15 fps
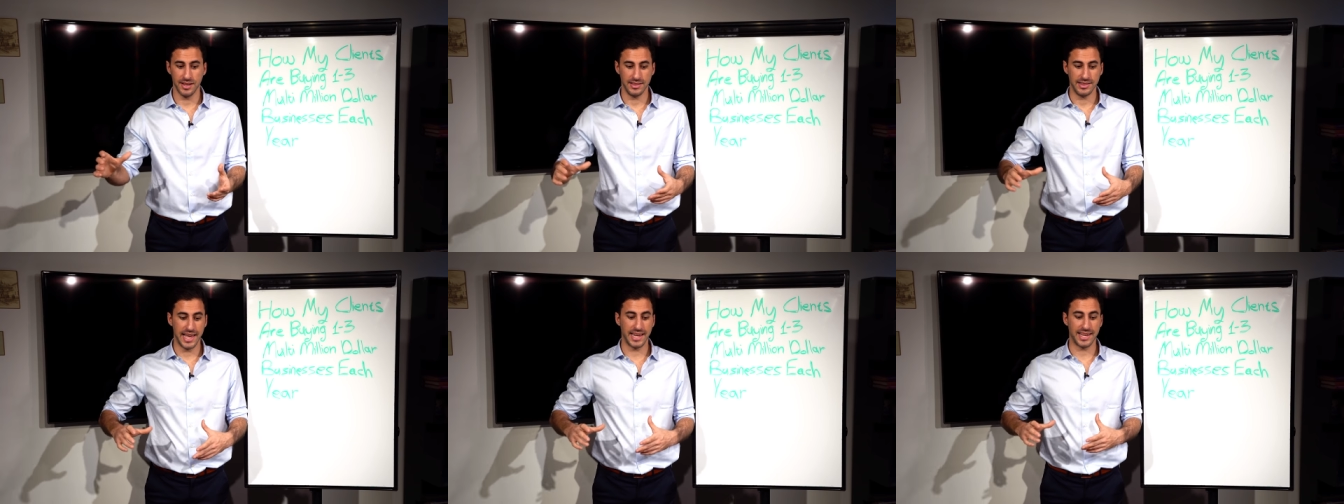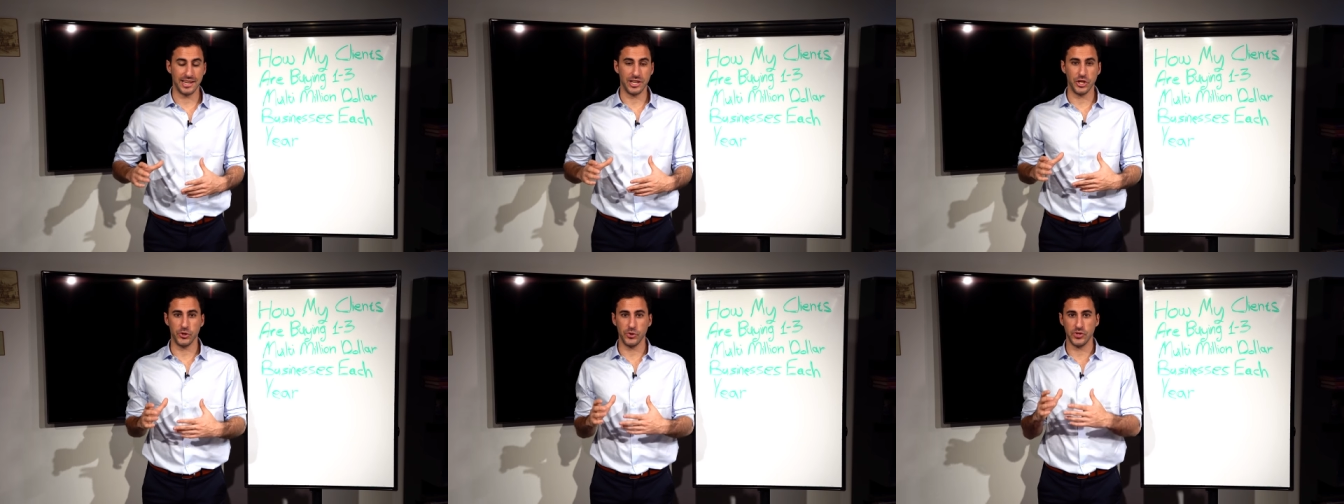they
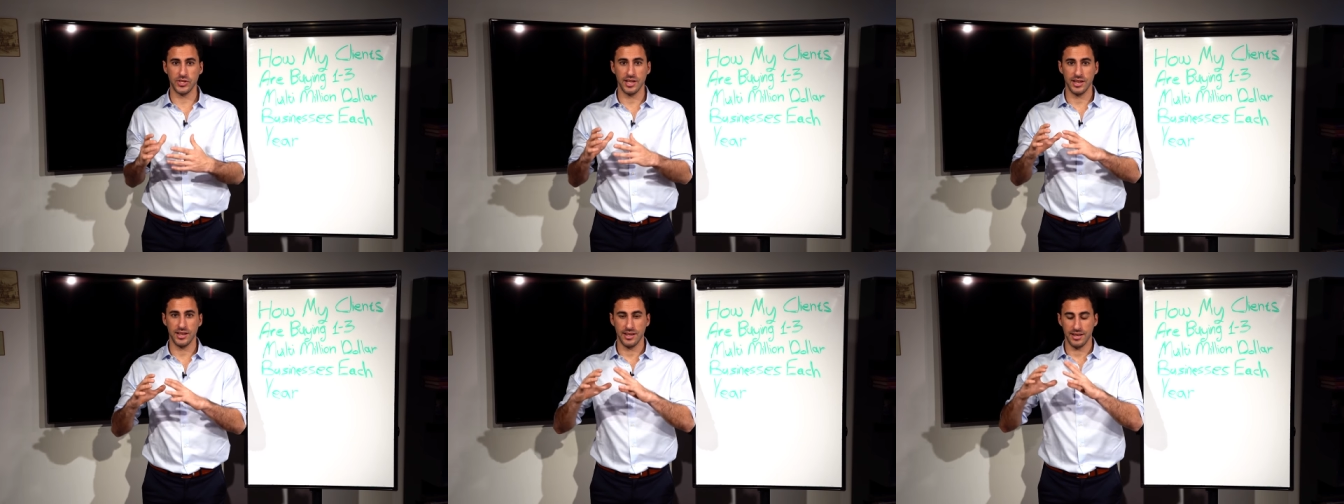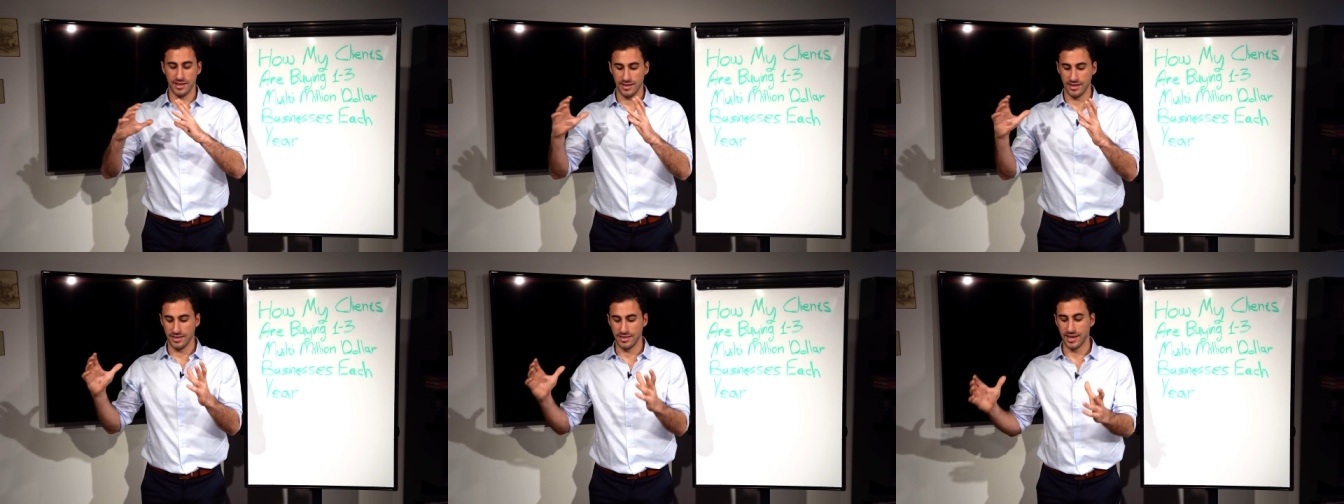can use
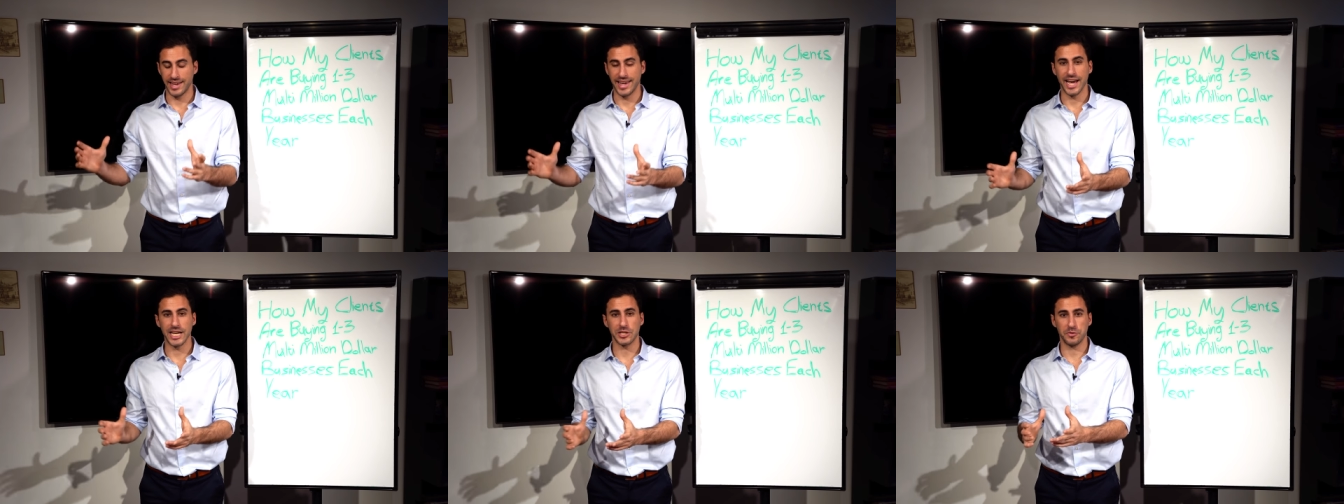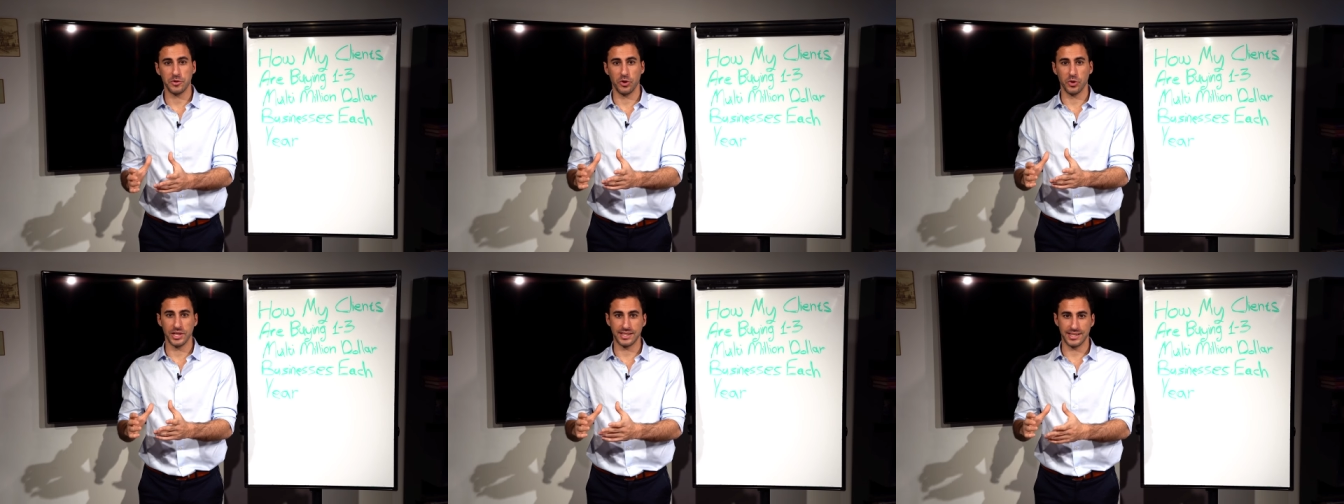the cash
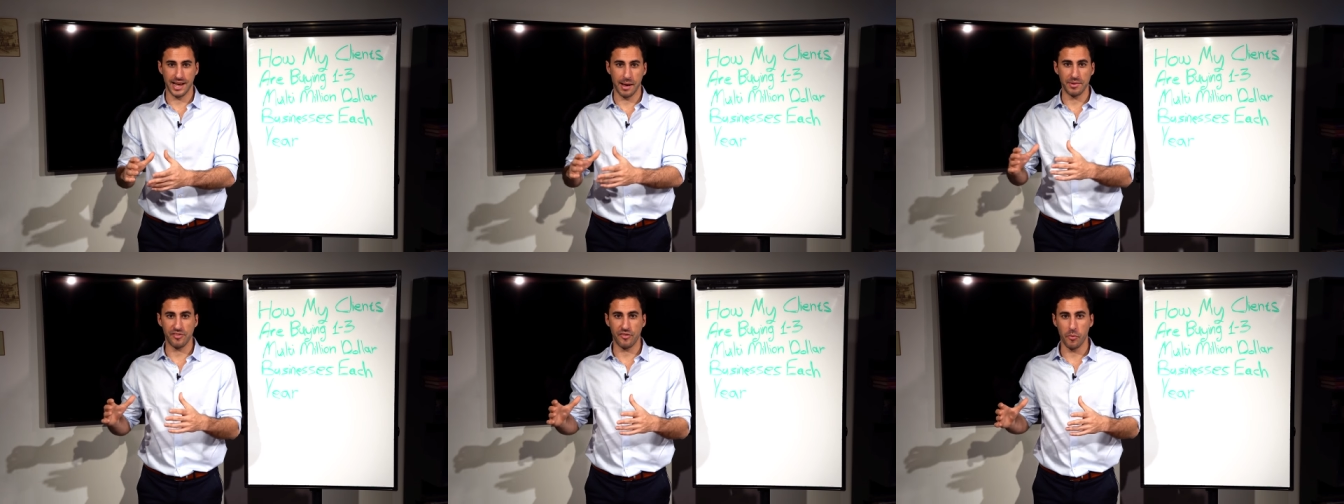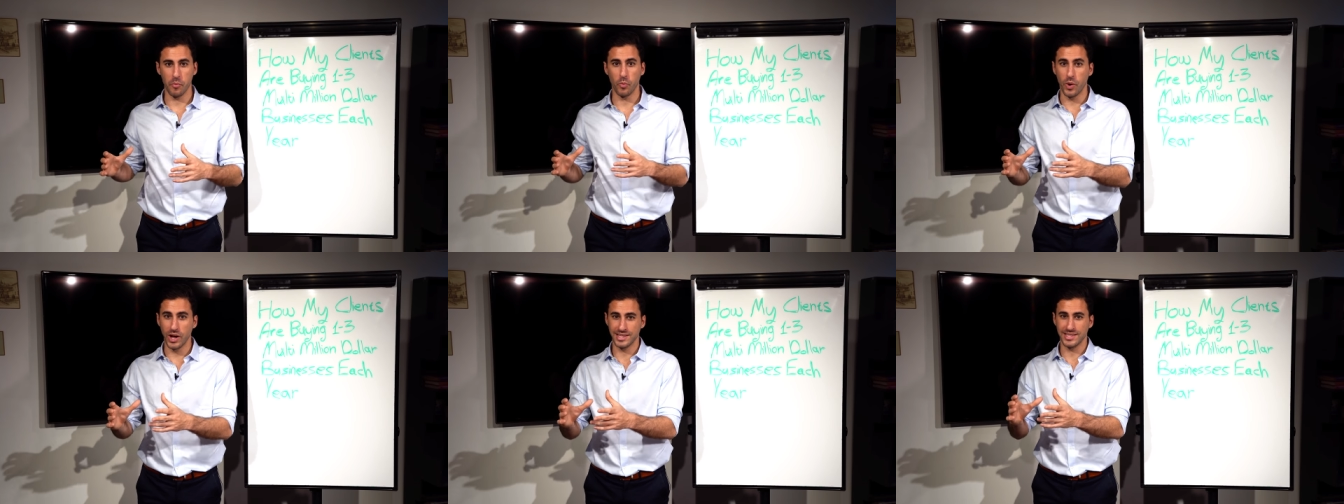flow that's coming from
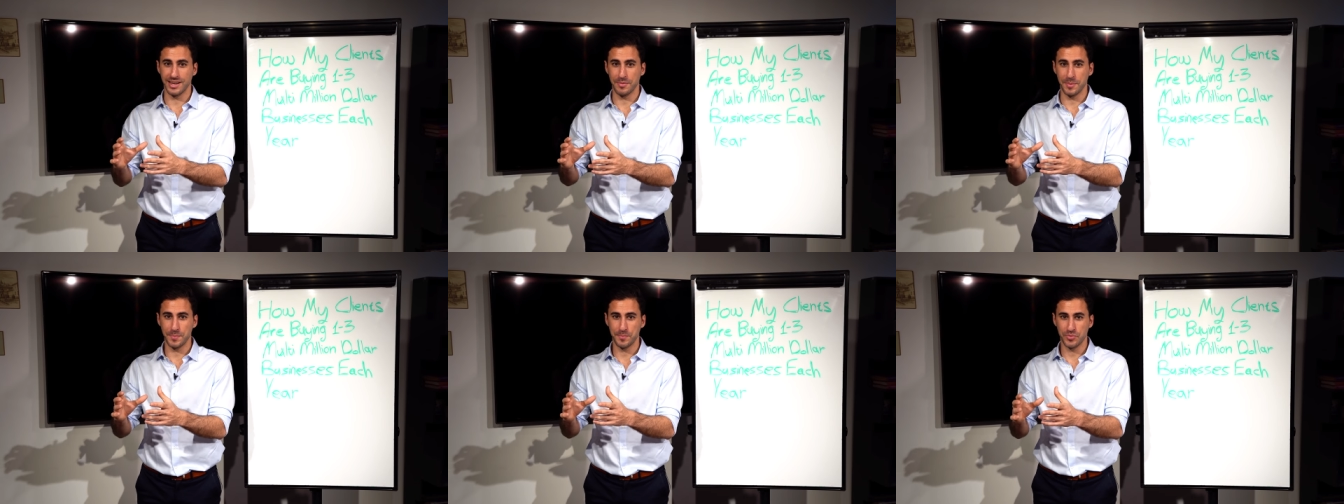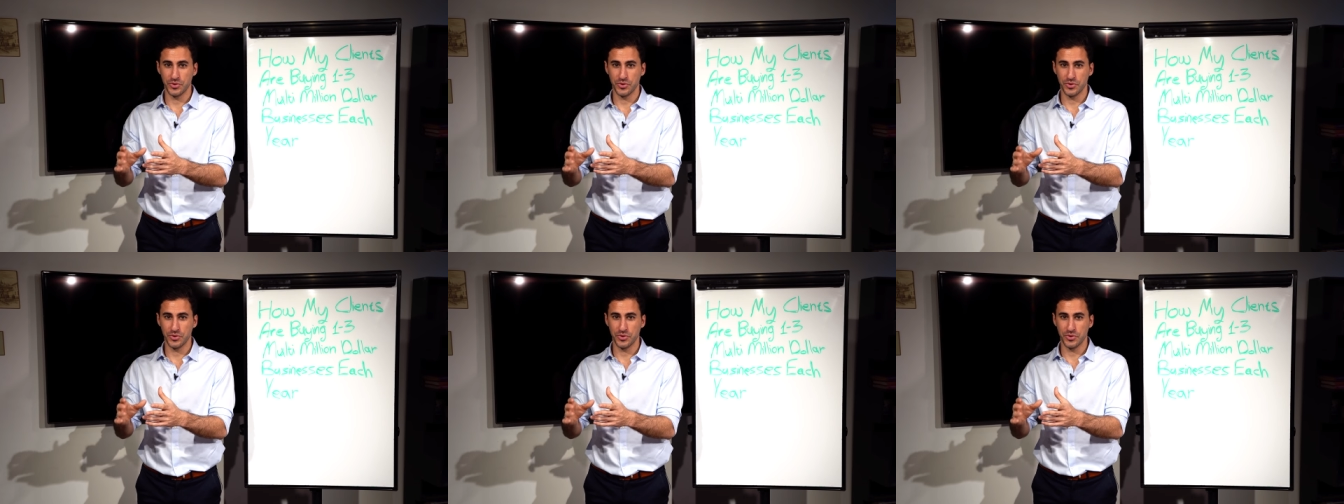WhatsApp